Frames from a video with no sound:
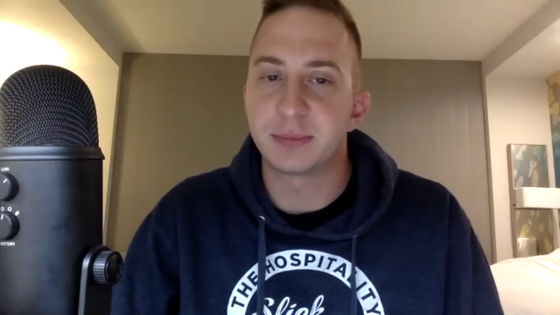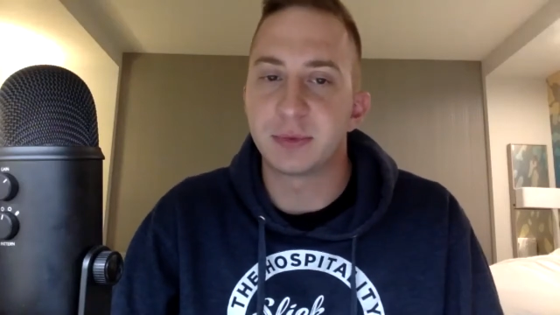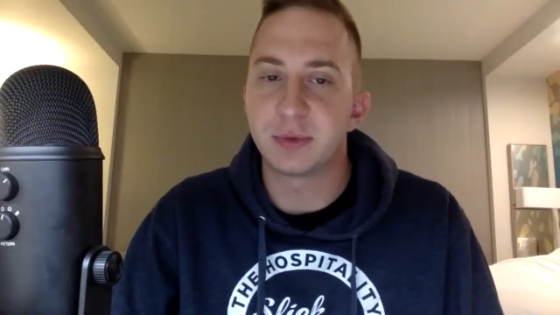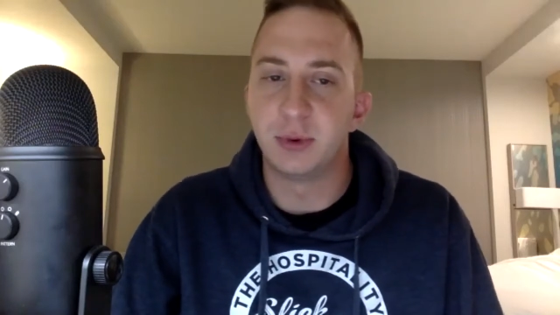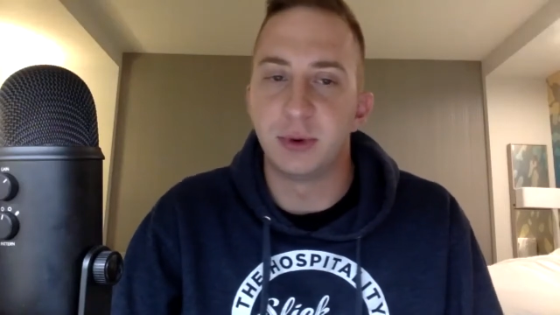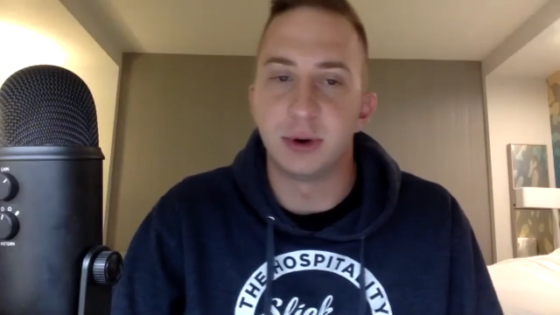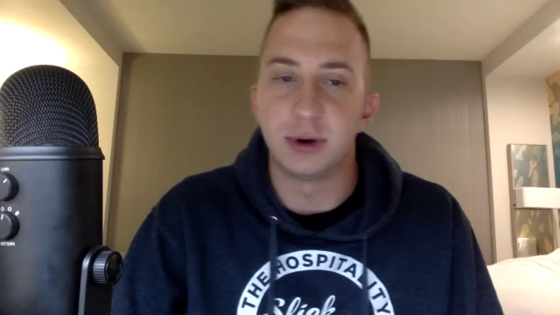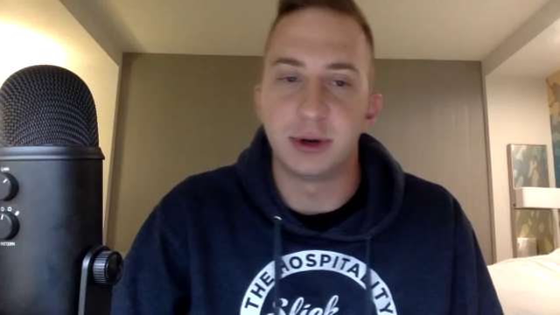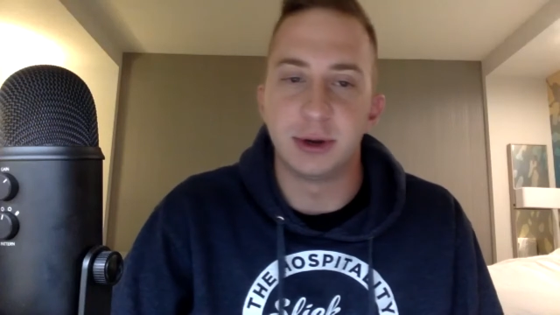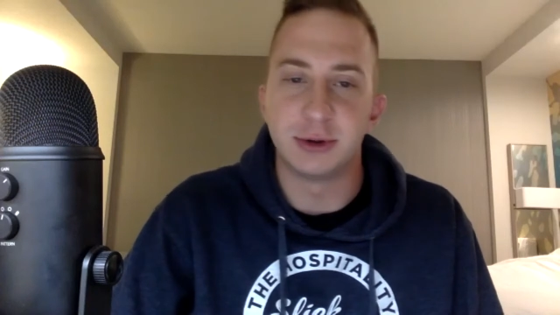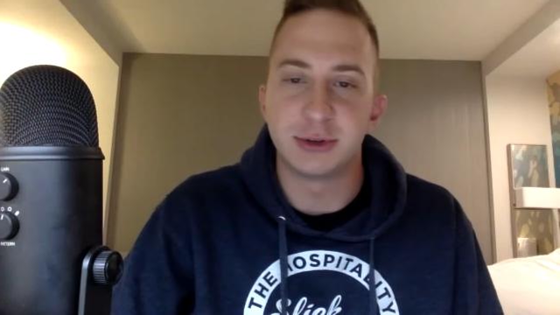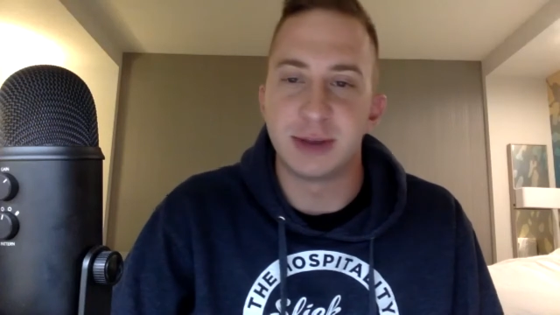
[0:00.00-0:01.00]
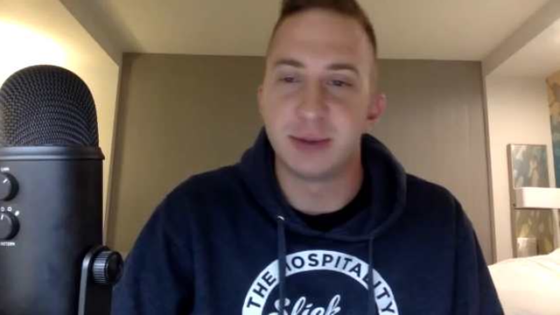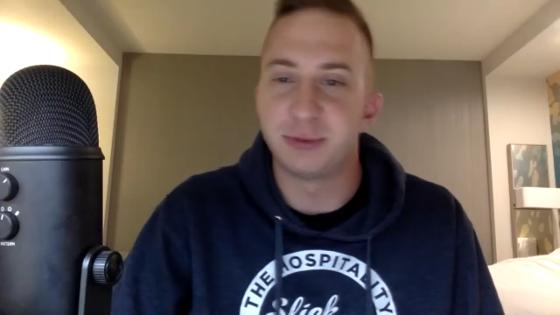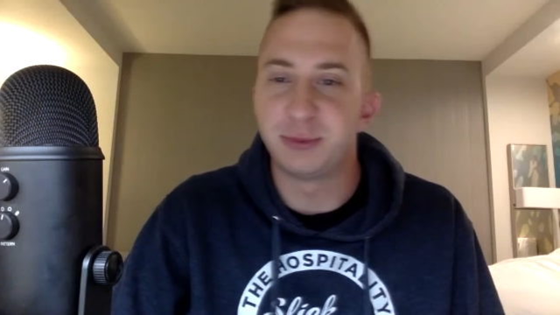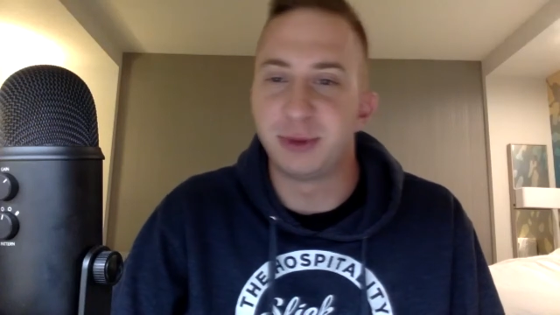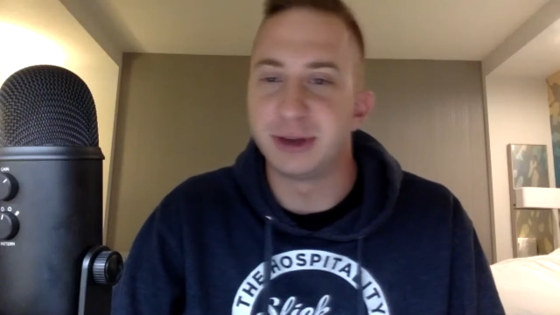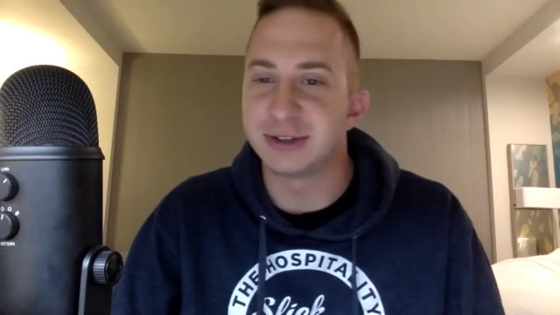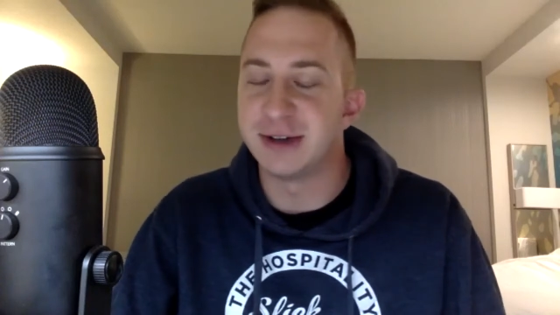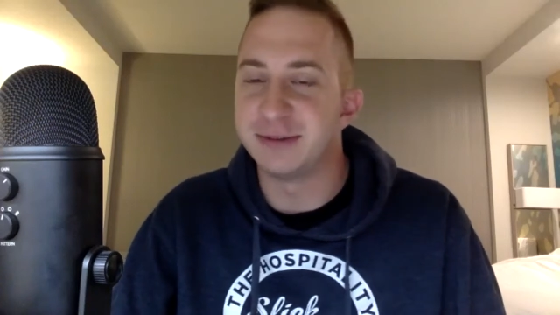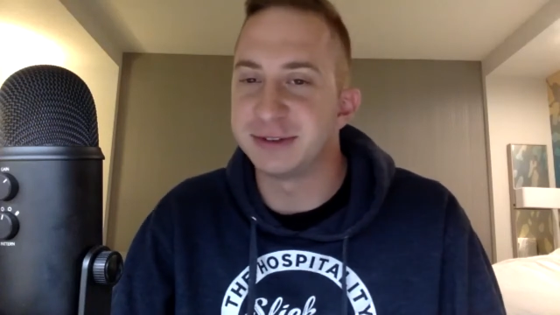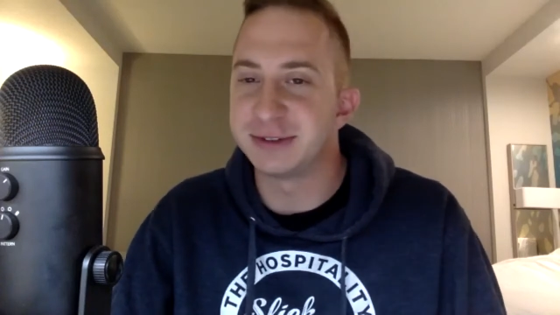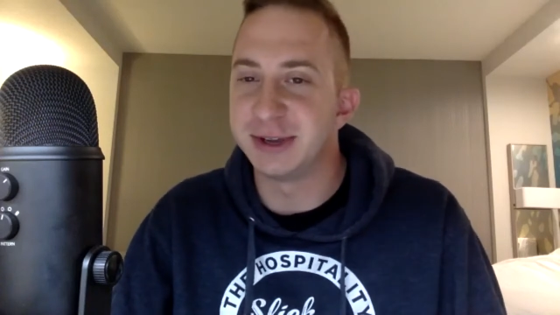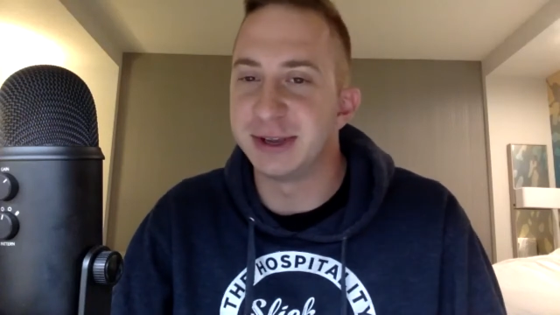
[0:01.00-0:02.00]
or, you know, shameless plugs?
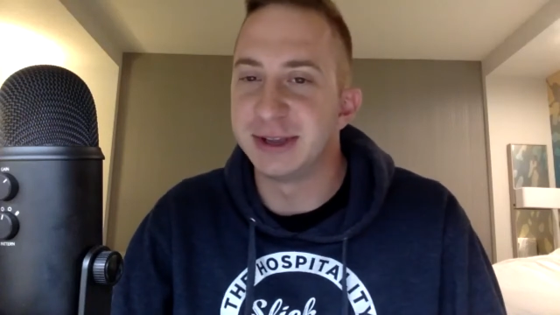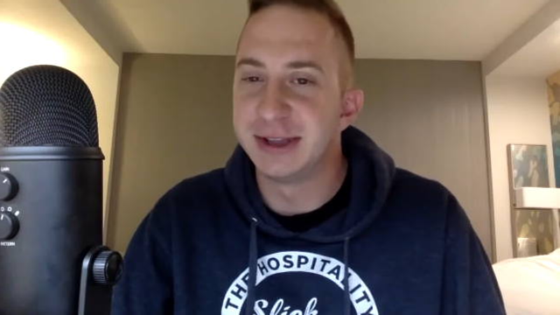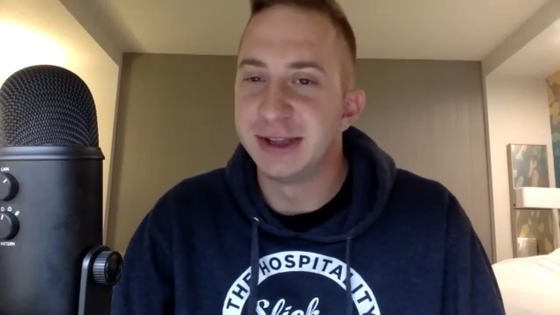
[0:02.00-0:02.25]
Obviously